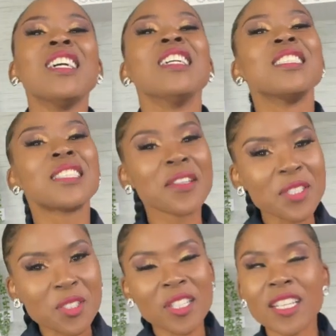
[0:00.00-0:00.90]

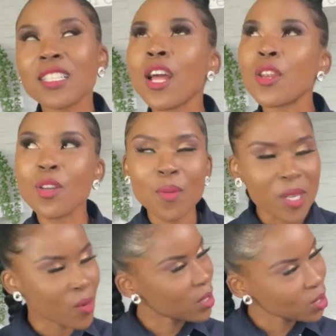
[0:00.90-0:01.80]
Service credits,
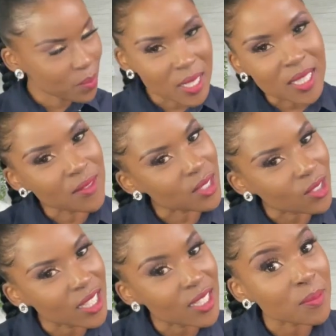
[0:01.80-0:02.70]
nobody wants to pay service
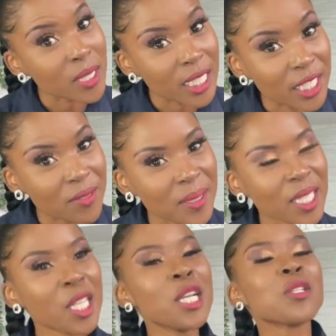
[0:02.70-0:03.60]
credits, believe
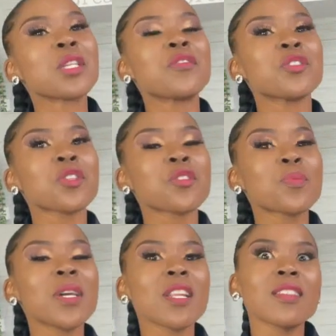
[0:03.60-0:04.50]
me. So if you introduce
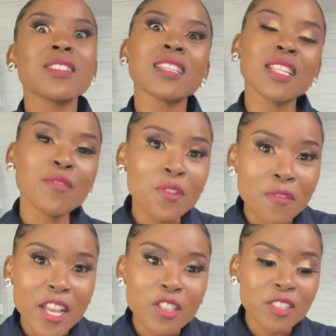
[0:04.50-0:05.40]
penalties that if you
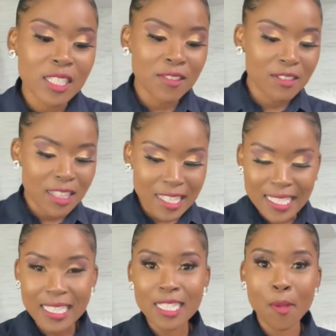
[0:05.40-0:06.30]
fail to deliver
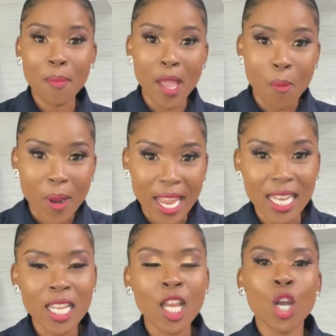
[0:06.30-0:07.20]
this by
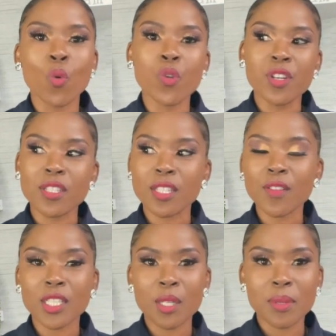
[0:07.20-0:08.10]
when, we'll
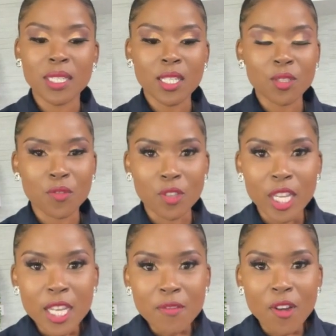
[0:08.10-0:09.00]
reserve 10% of your
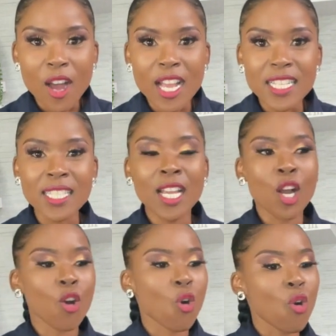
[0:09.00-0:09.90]
invoice
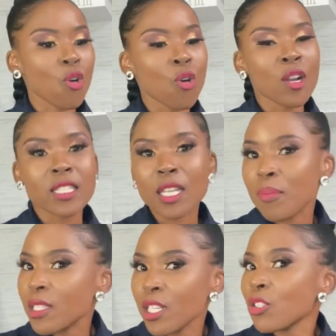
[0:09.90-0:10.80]
or
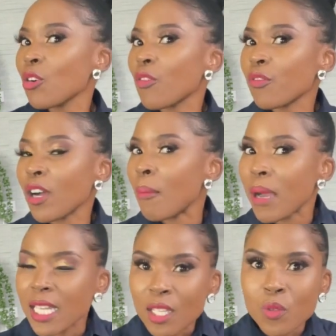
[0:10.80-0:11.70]
10% of
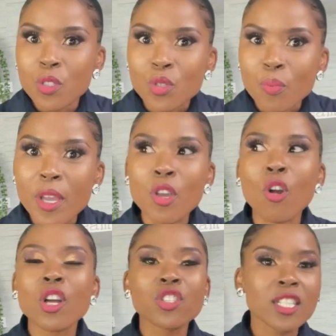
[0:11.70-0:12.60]
money that you need to your
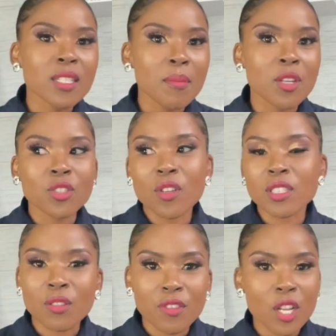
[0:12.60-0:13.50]
contract amount or
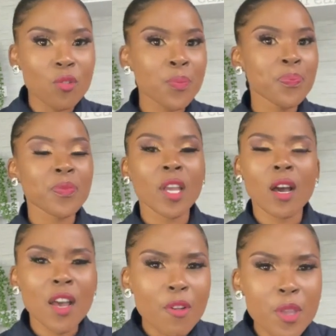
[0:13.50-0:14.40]
contract value,
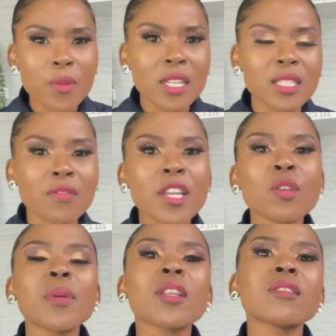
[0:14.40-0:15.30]
however way you want to define
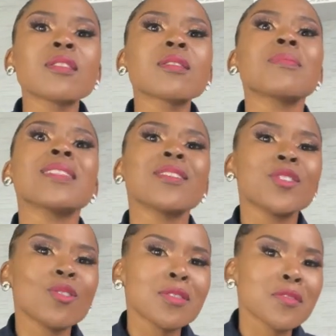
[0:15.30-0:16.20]
the penalties. But if
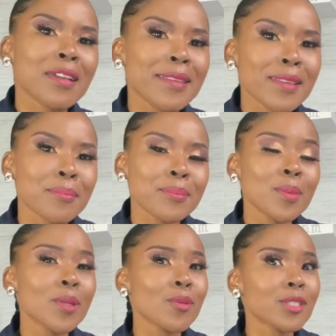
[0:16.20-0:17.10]
you don't define them,
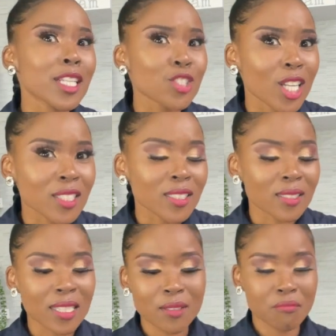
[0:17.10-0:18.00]
people will take
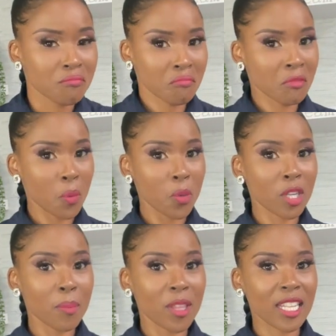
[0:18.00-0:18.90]
chances, and you
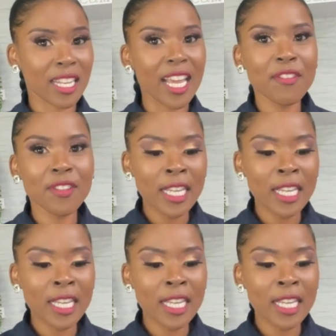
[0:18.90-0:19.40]
know about that life.